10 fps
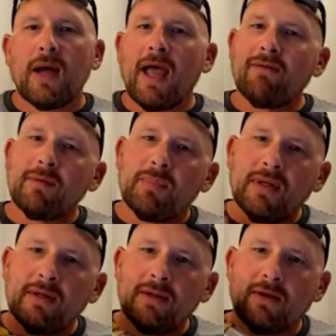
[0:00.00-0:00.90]
haven't
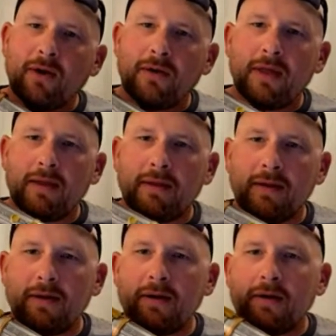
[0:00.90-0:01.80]
been to the Carthay
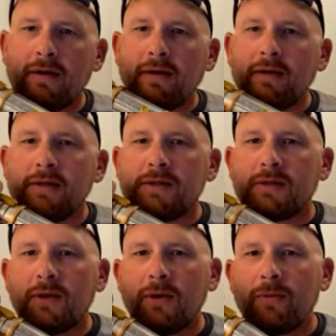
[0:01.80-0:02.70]
Theater.
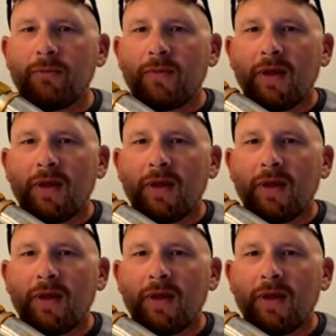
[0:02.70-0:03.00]
So,